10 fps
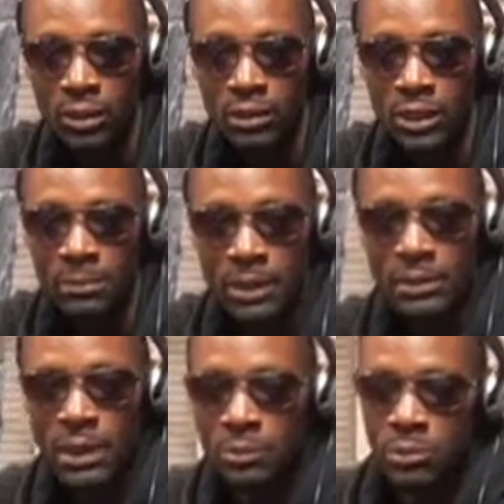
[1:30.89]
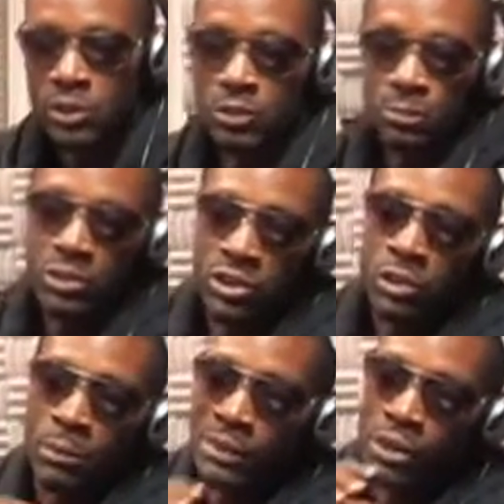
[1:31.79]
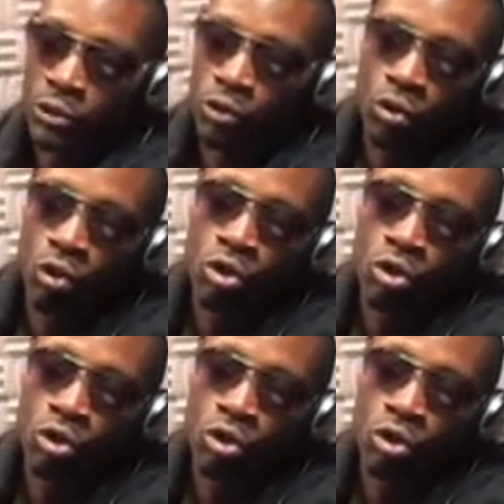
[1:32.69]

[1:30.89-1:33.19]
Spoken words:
take my time to position myself to grow.